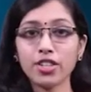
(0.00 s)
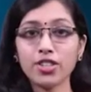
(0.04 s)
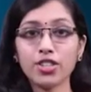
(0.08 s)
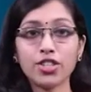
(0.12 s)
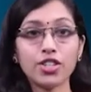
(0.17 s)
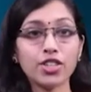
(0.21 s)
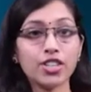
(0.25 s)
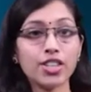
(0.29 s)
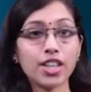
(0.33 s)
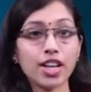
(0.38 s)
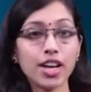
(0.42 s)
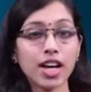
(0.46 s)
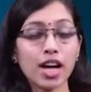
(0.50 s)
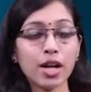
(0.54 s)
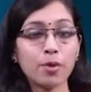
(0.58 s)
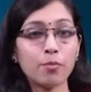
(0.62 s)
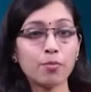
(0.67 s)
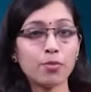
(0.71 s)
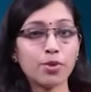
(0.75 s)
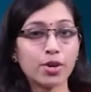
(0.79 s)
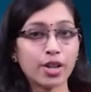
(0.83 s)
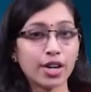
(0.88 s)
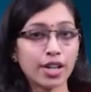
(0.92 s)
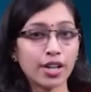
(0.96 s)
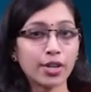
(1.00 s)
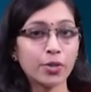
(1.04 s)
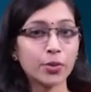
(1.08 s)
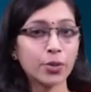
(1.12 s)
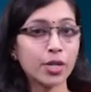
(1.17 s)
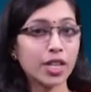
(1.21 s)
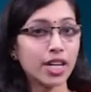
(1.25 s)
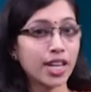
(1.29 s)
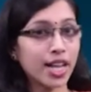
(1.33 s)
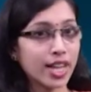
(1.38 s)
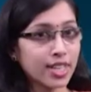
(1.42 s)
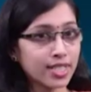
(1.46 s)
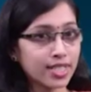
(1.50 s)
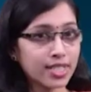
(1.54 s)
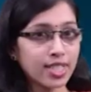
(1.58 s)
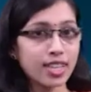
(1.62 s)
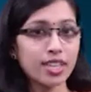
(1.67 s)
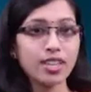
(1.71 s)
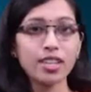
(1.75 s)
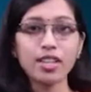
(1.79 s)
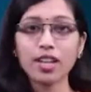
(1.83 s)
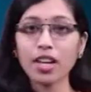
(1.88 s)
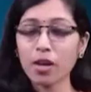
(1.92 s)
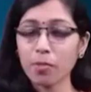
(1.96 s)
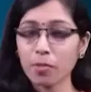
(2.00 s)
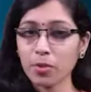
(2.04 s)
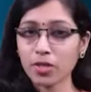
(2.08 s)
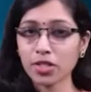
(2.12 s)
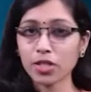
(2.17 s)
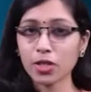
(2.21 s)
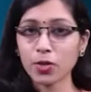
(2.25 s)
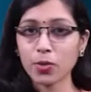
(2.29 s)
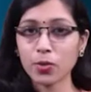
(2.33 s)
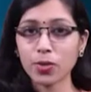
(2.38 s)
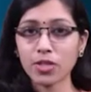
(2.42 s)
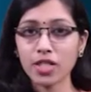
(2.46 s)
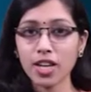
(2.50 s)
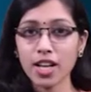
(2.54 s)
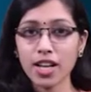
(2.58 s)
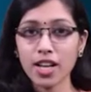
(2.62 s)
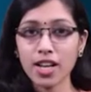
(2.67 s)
Today I bring you the next learning episode